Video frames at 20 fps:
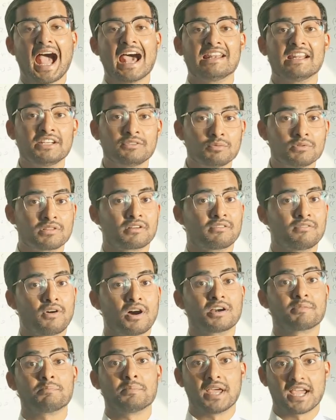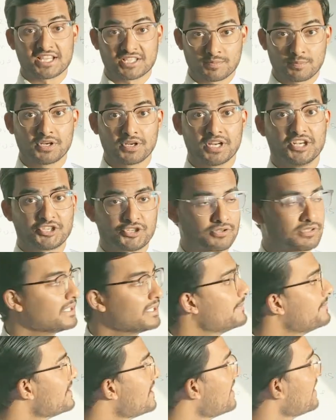and it will reward me exponentially,
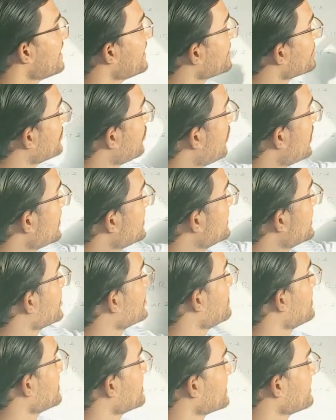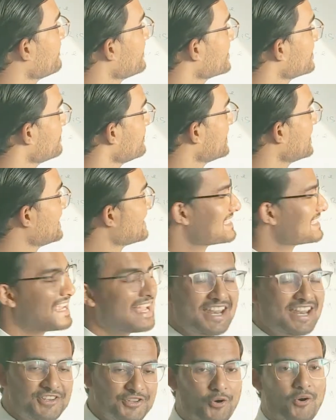is what distress investment is.
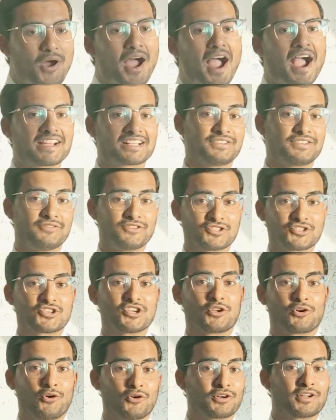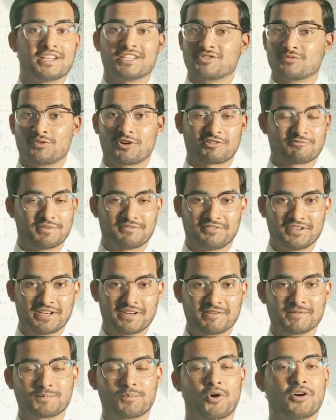Now, activist shareholder is one of my
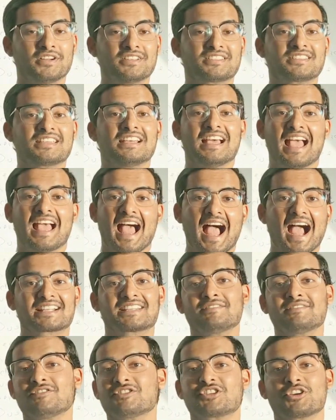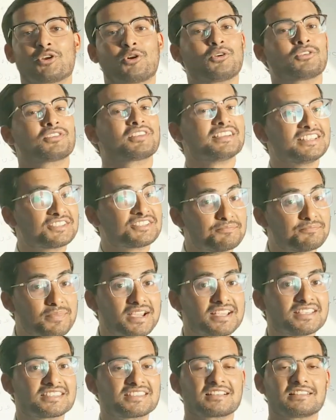favorite points. Activist shareholder is
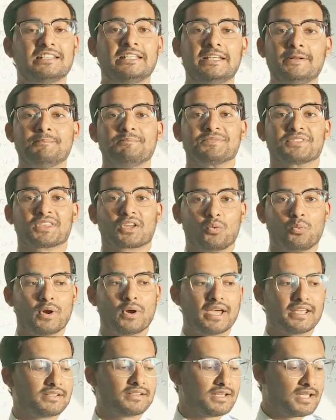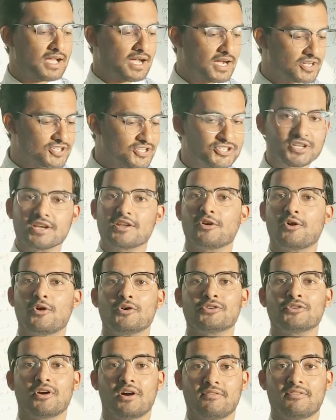basically when a
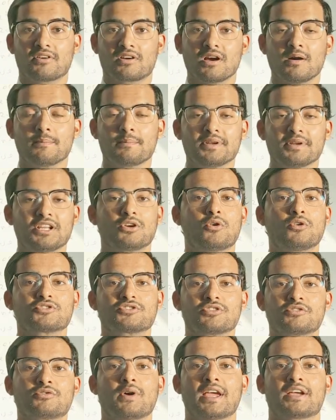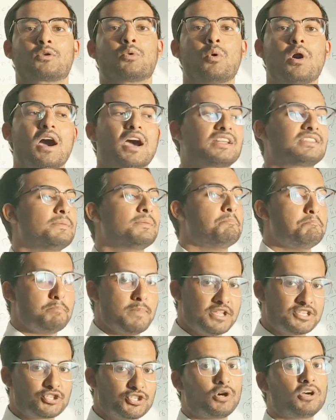shareholder of a company goes on to acquire the
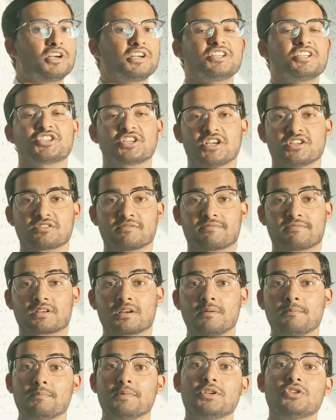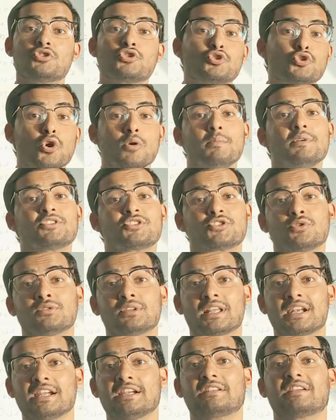majority shares of the company, so much so
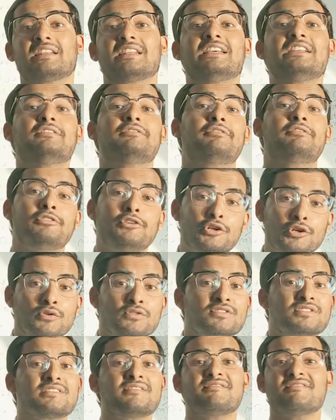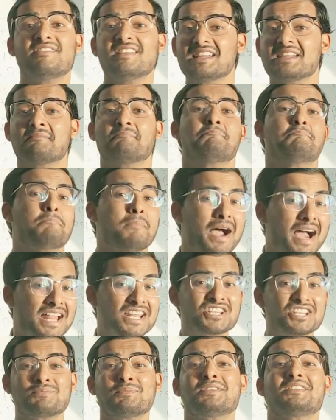that it can influence the very
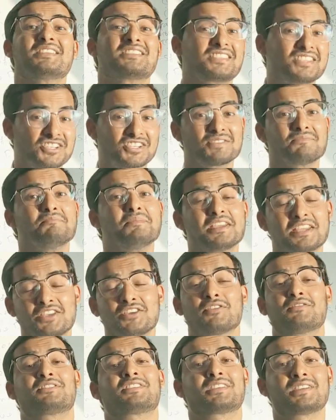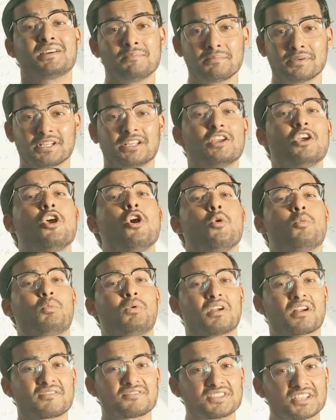management decision making of the company.
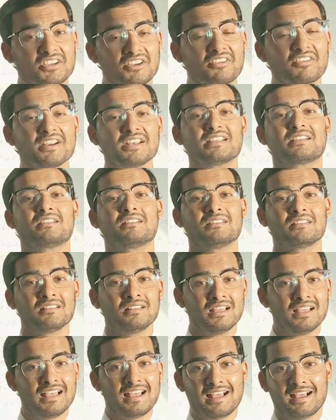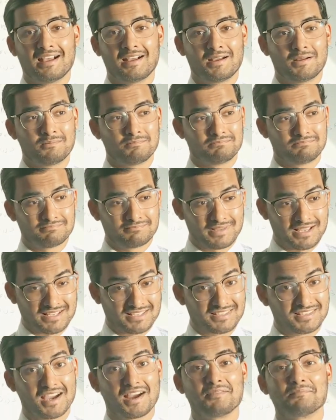One of the critical
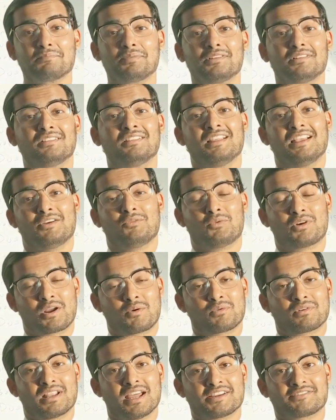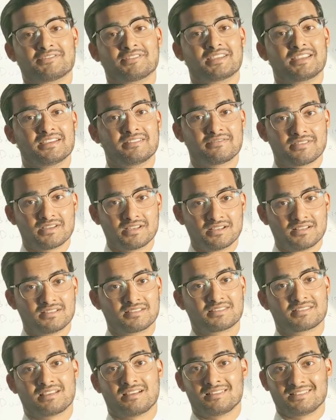example what I would like to give
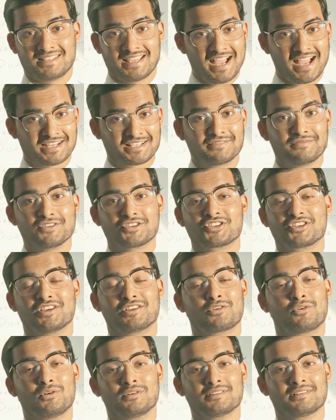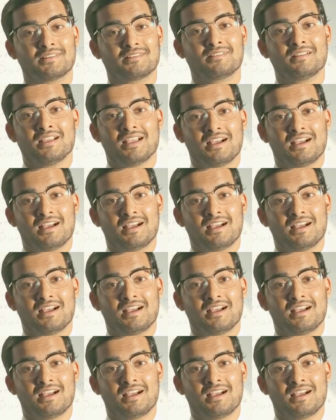is the activist shareholder